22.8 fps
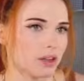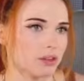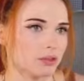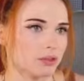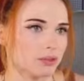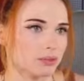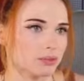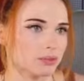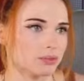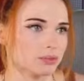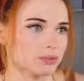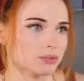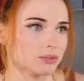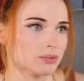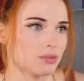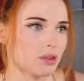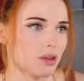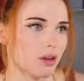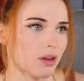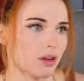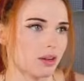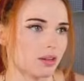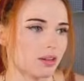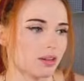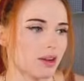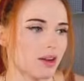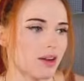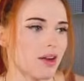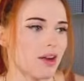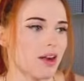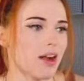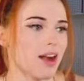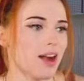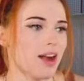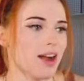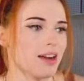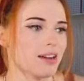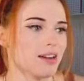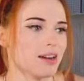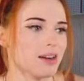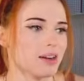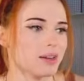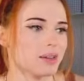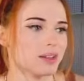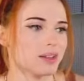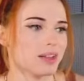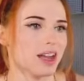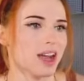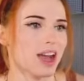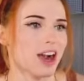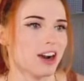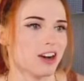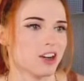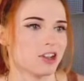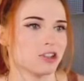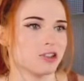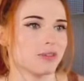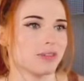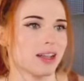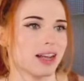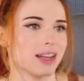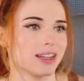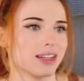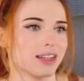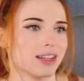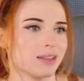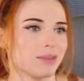a couple wow. other friends part of the tour. How did you like it?